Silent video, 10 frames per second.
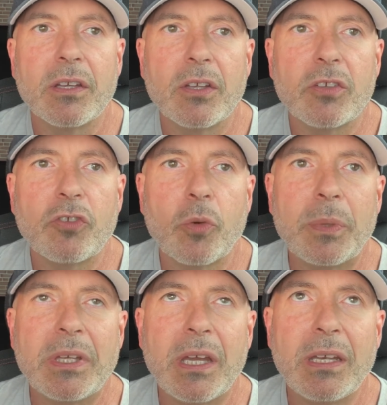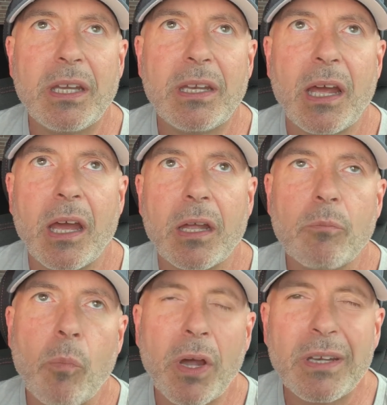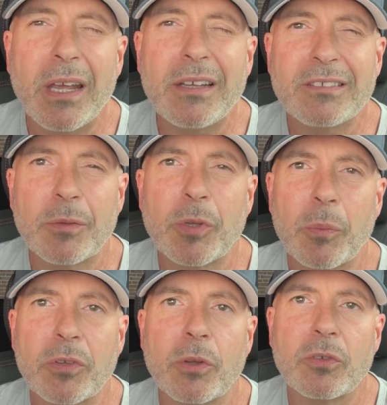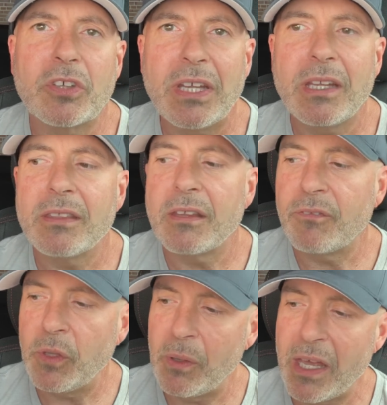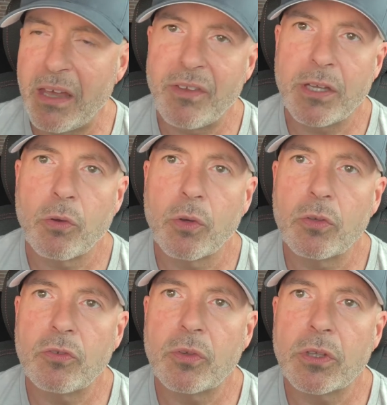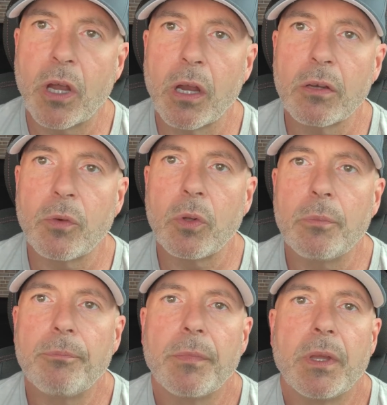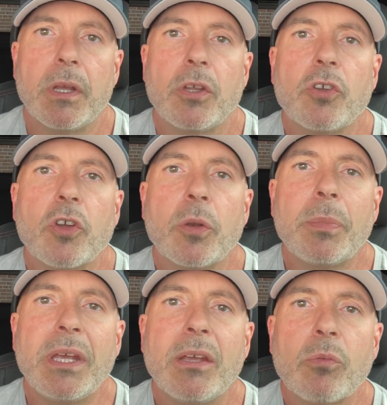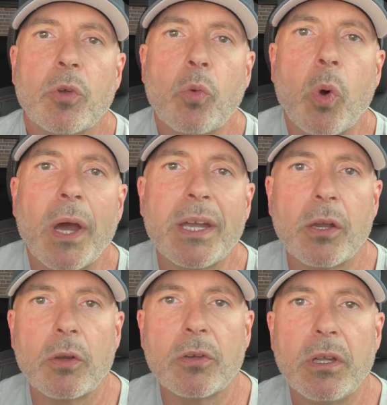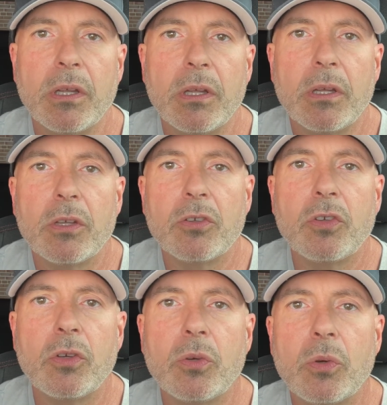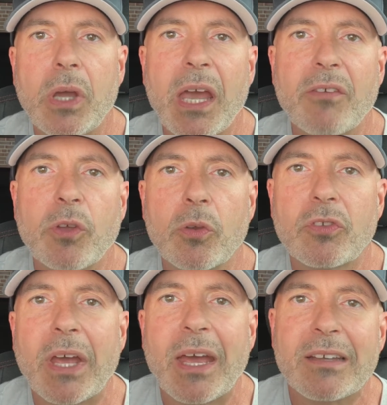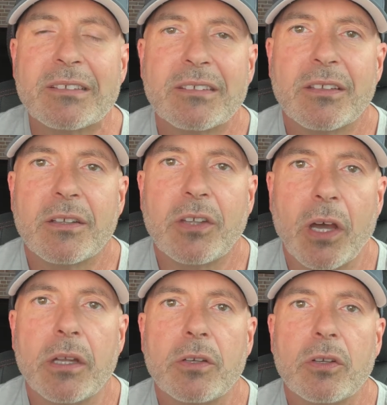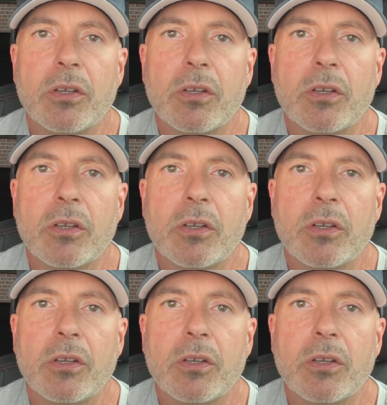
So beginning on Monday, September 13th, if you have a cruise with Carnival, you're going to be required to have your tests done